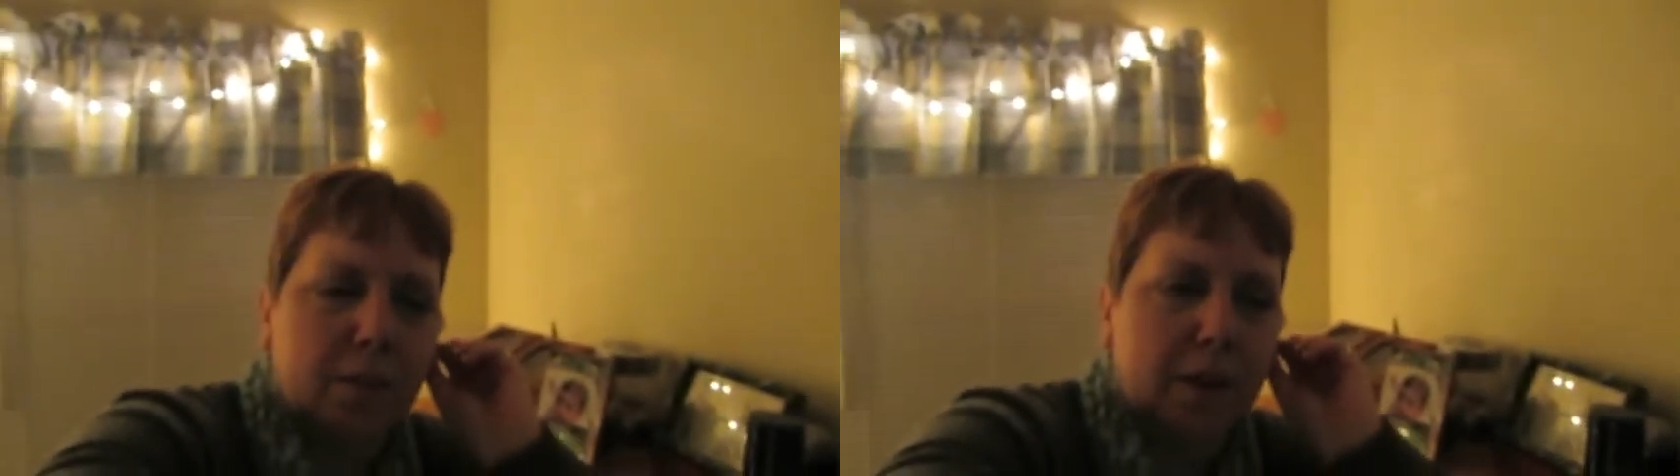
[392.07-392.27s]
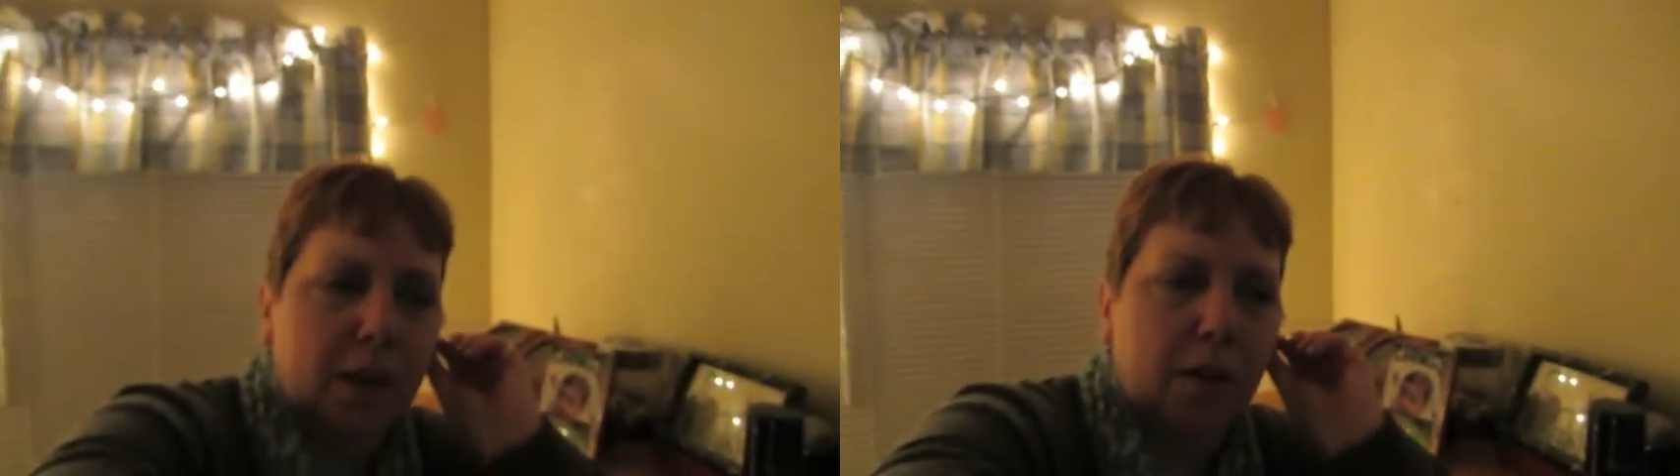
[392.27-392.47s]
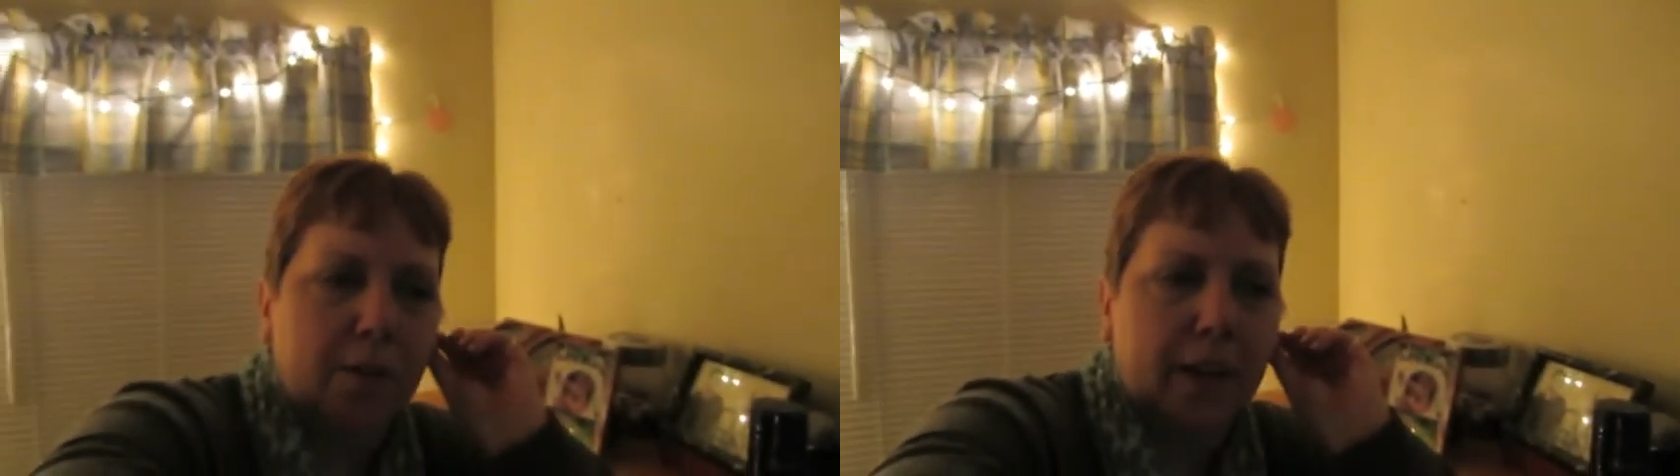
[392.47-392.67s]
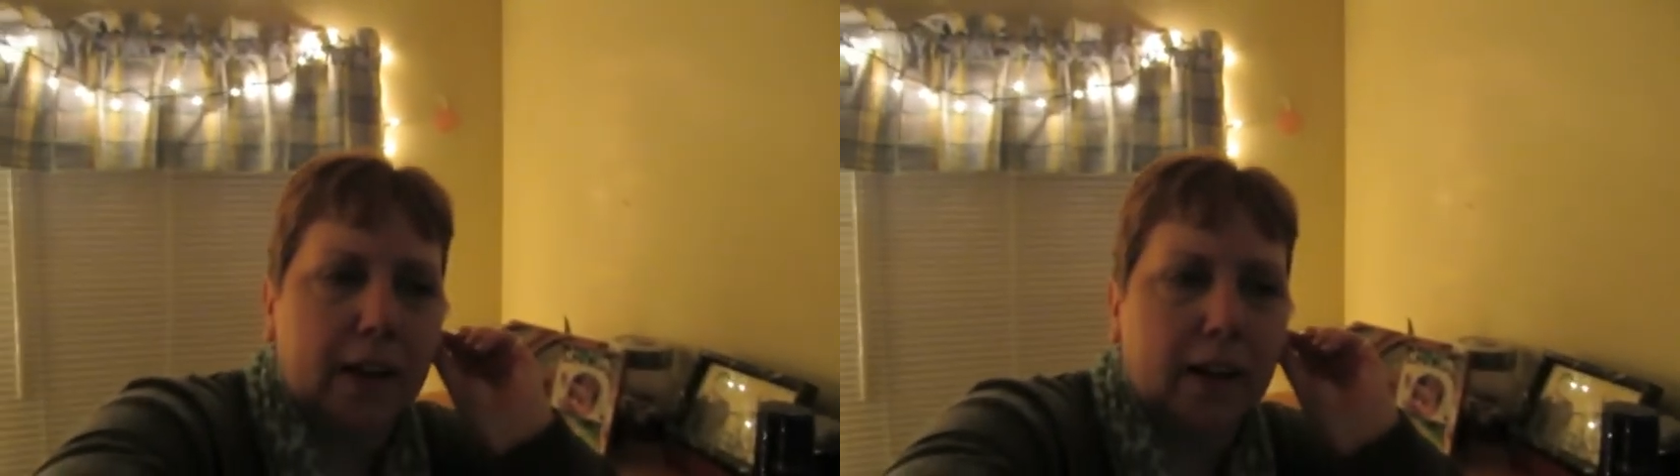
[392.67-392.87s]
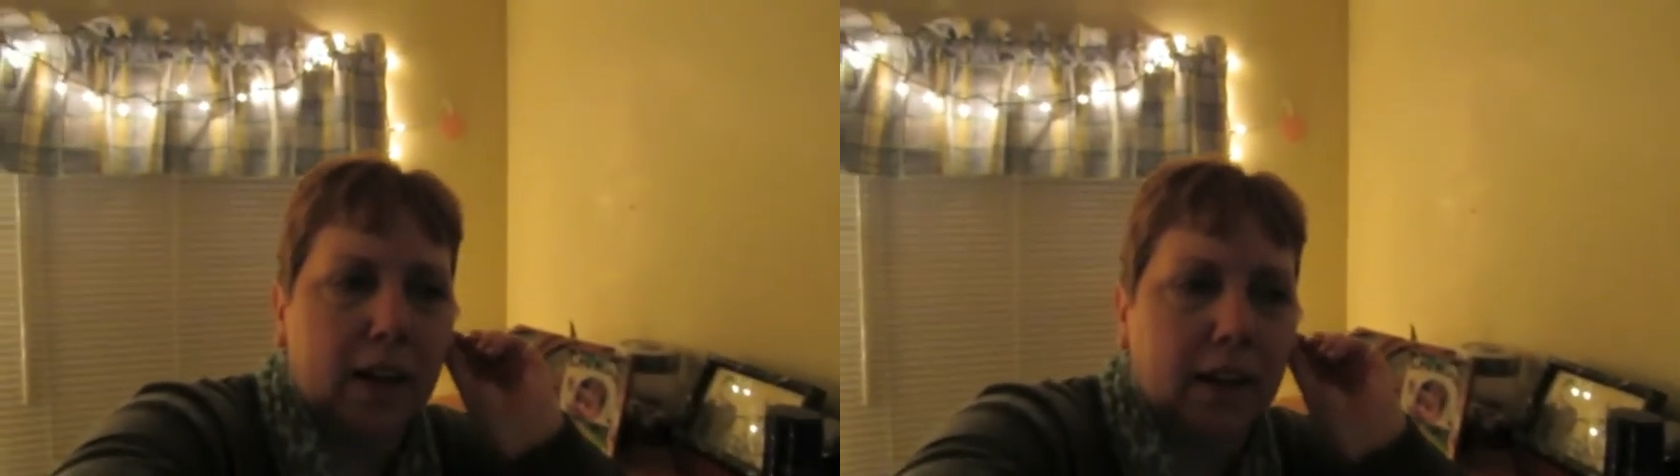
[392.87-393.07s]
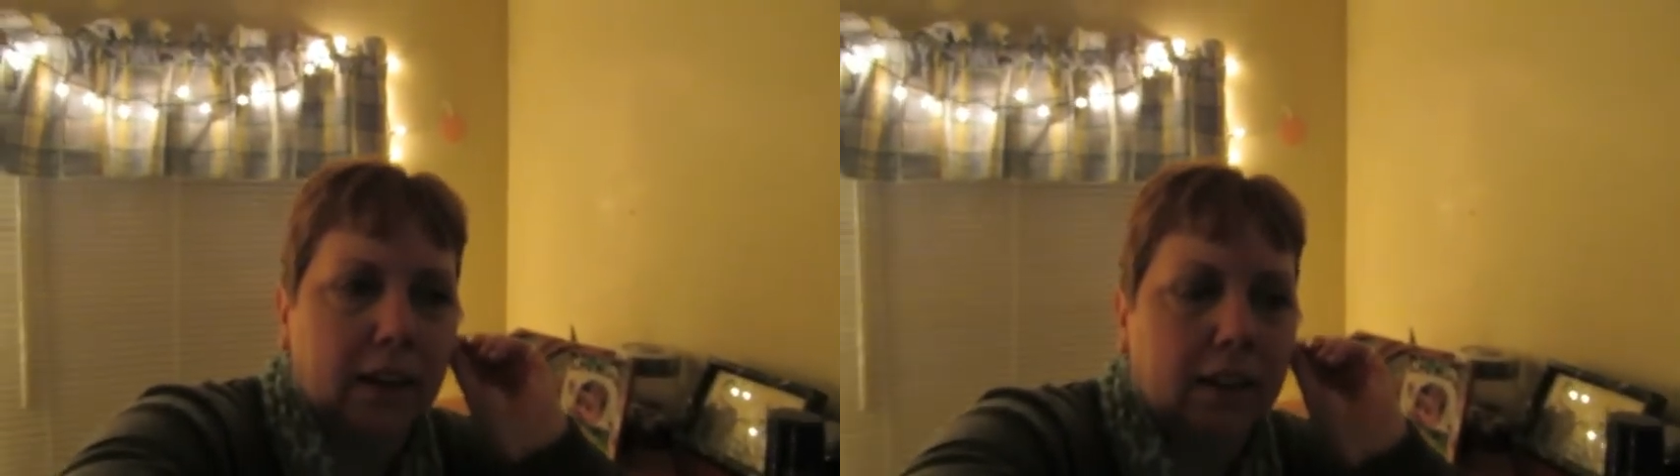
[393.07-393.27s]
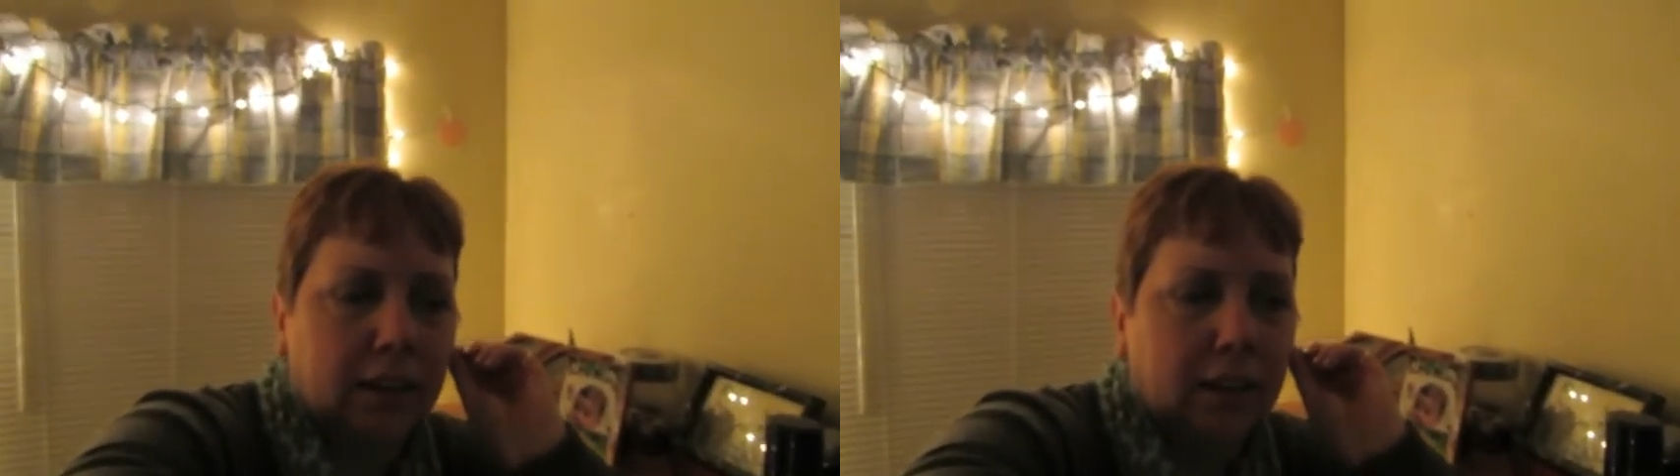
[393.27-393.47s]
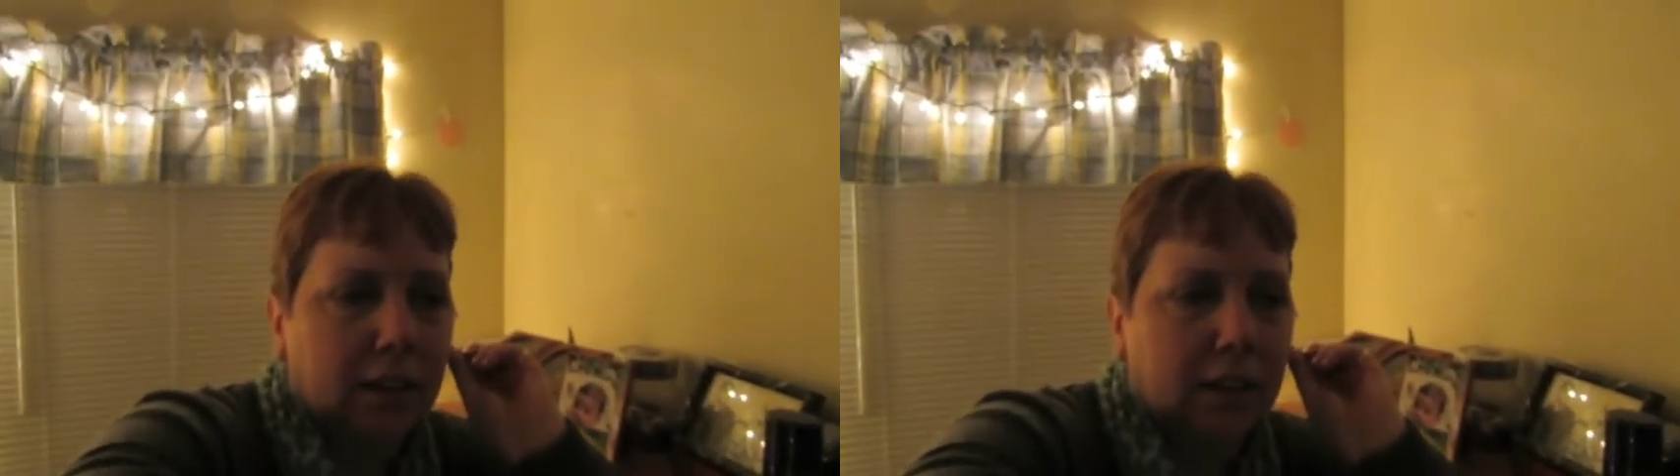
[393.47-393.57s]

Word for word: be home that night.